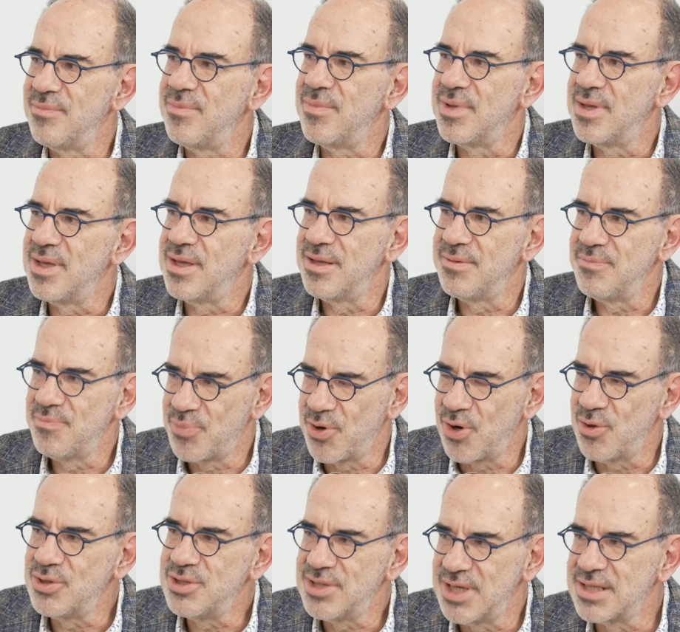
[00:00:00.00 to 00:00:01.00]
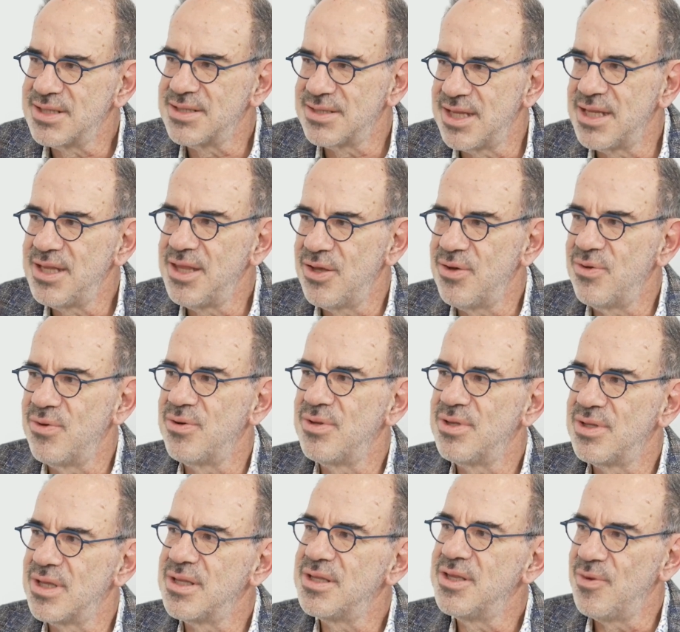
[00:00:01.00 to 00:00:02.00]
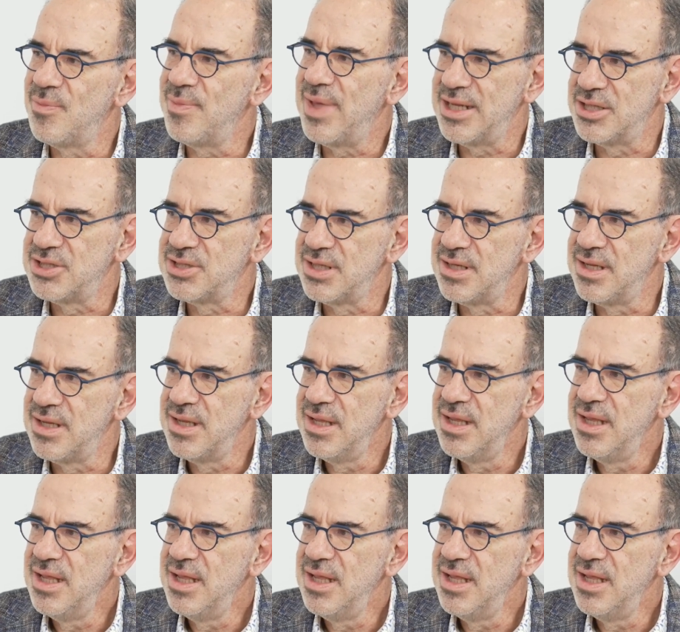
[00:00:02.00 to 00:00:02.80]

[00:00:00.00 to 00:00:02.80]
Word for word: um, uh, projects that you that you mentioned.